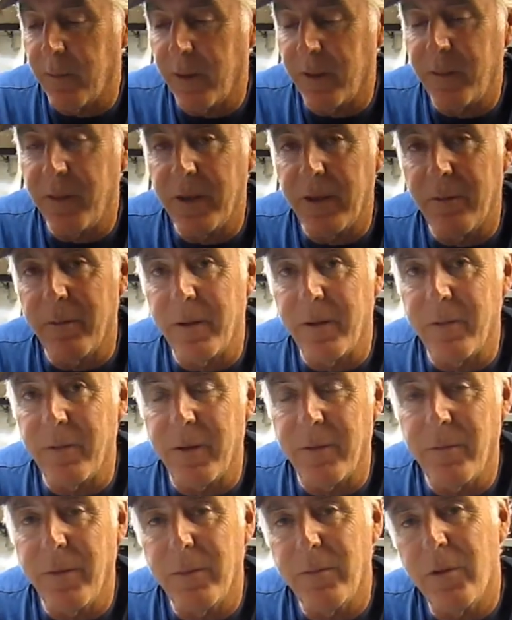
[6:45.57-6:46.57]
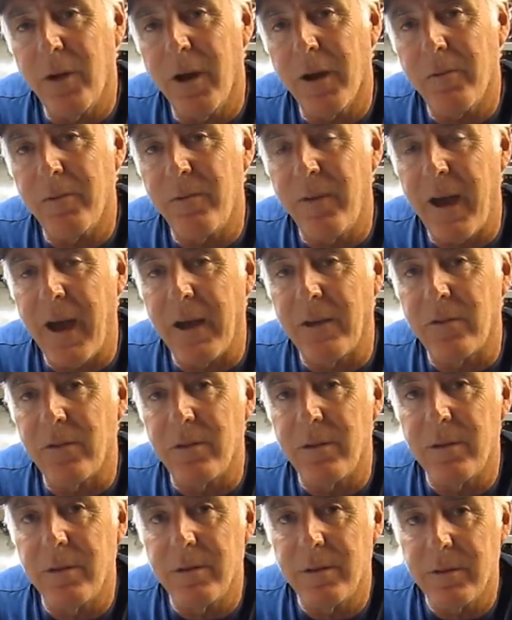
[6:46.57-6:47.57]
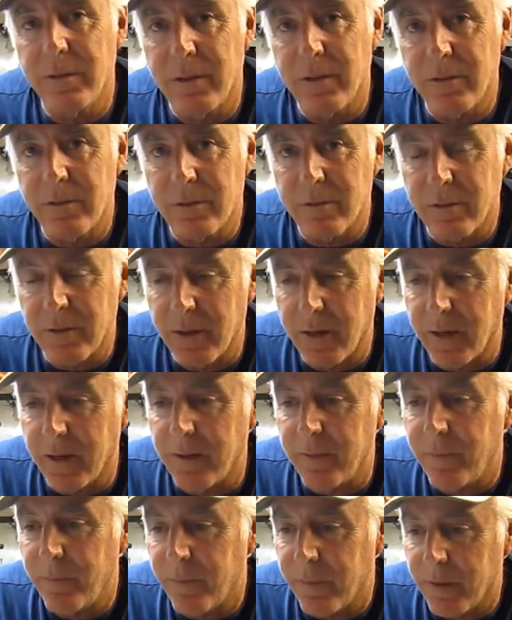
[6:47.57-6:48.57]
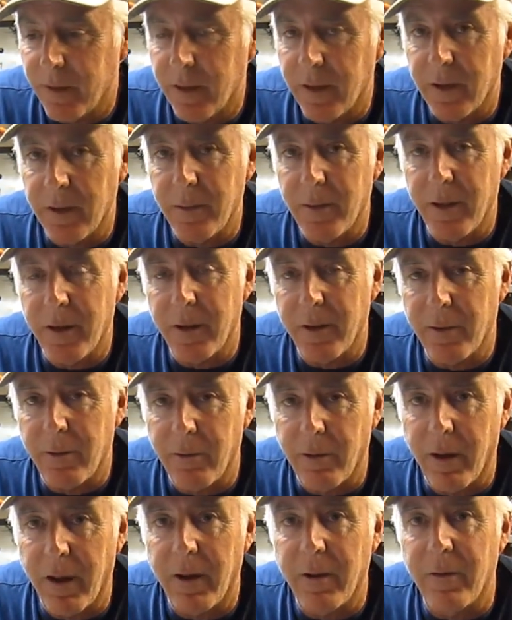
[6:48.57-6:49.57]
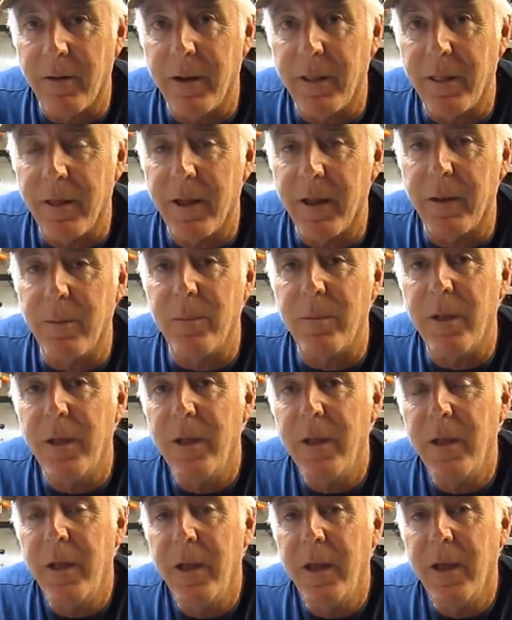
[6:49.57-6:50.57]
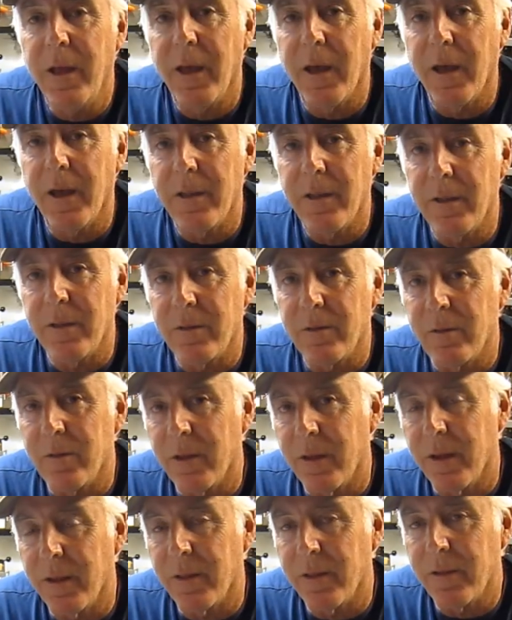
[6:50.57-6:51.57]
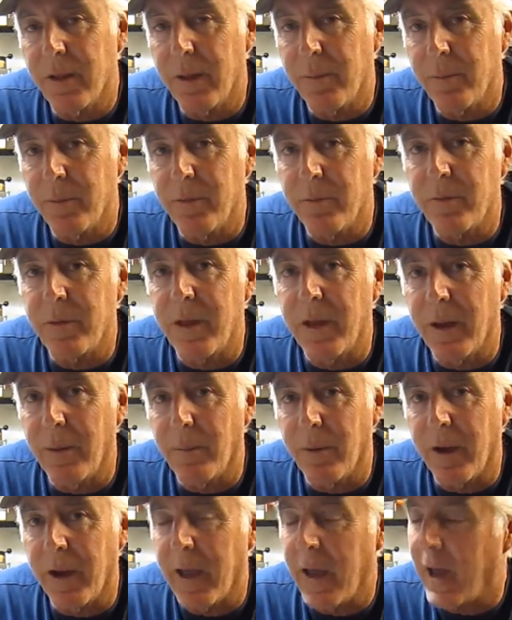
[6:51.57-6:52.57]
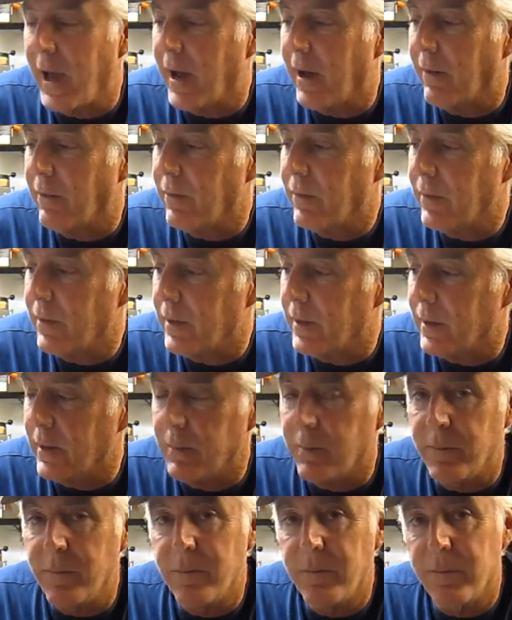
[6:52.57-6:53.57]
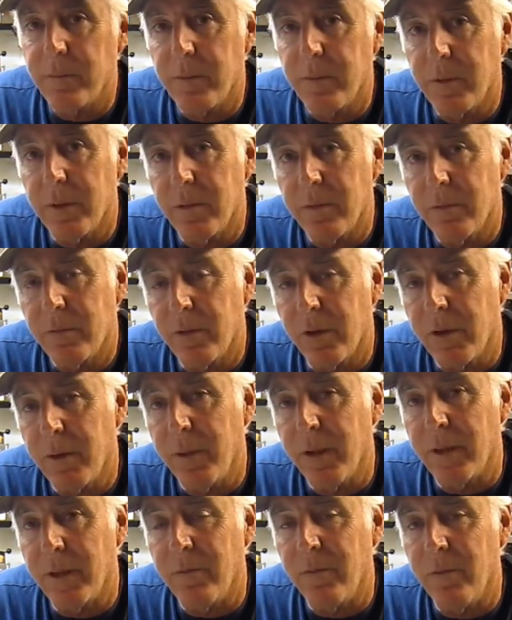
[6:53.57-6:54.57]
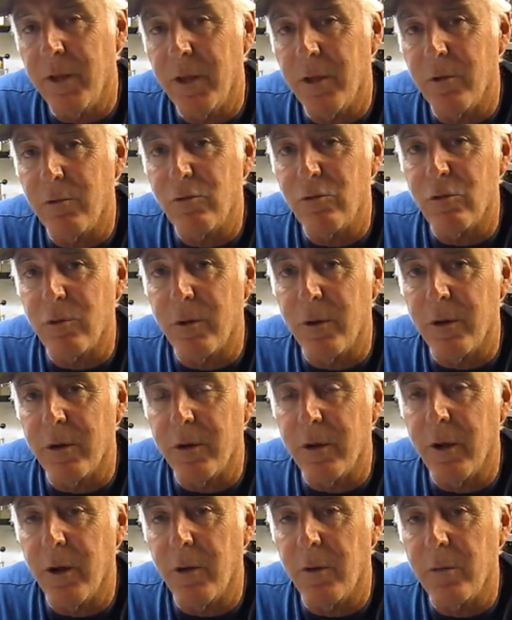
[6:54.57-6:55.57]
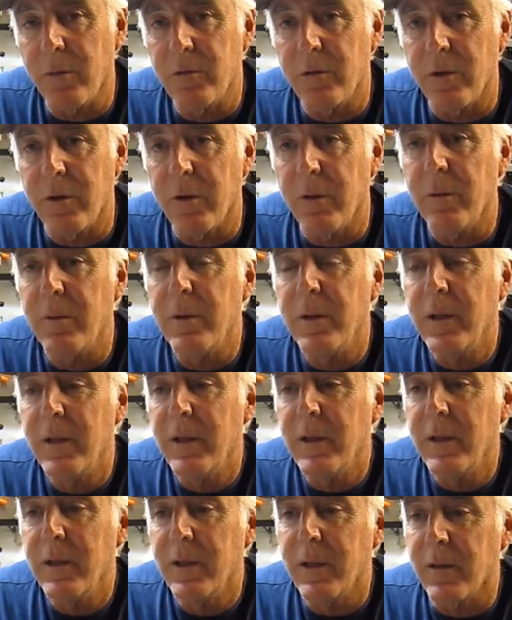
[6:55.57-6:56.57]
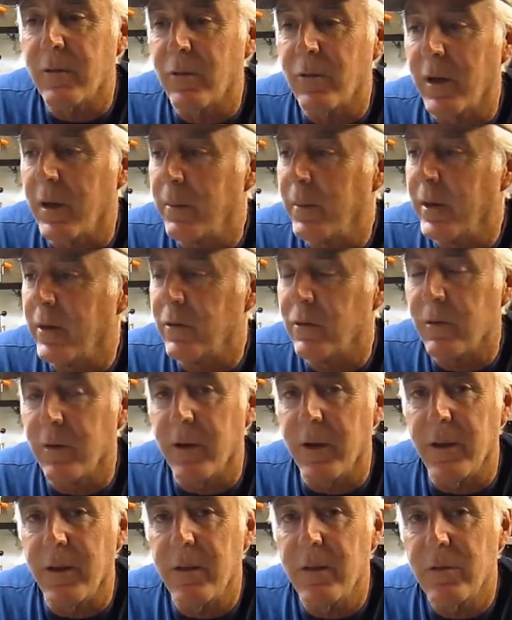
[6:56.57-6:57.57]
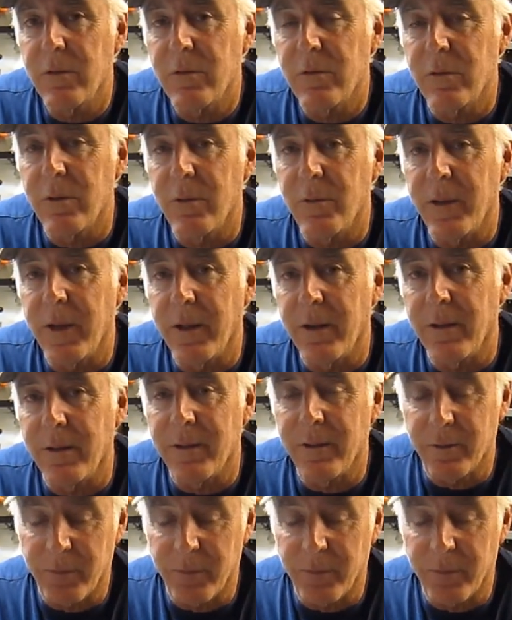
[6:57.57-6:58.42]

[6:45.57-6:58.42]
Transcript: I think about it, if I talk fast, it's not on crank or anything. It's the type of camera I have. Trying to make the videos short and go, so I'll try to make sure I slow down a little